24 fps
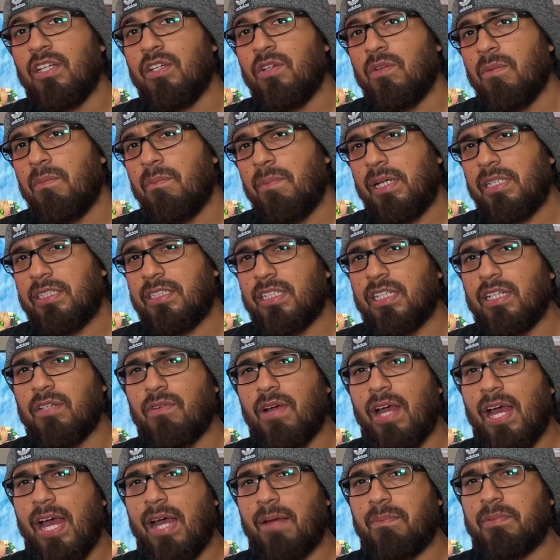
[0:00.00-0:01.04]
basically
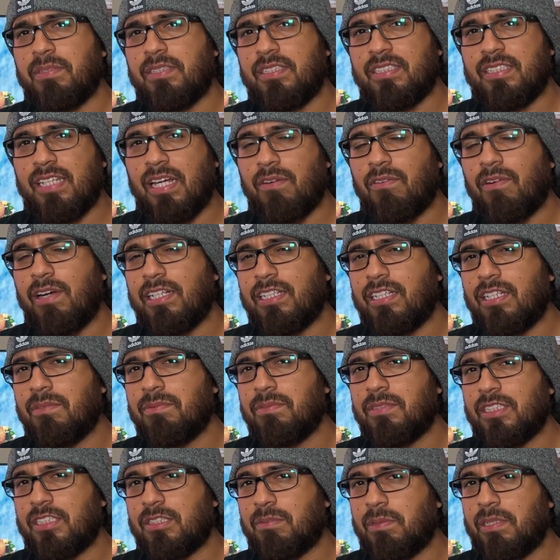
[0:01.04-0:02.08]
what happens is that right
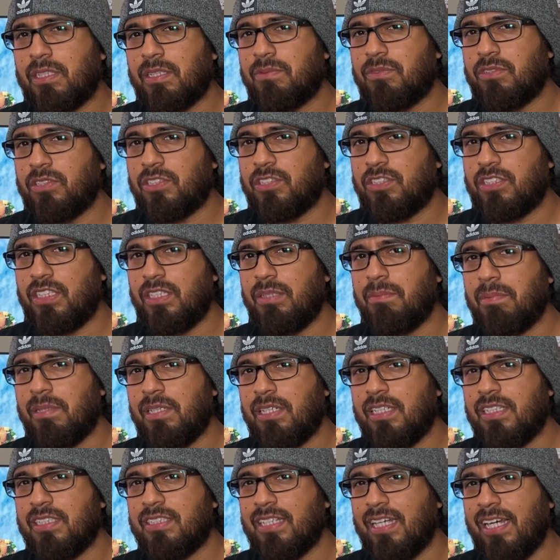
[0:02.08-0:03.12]
thumbstick becomes your C buttons,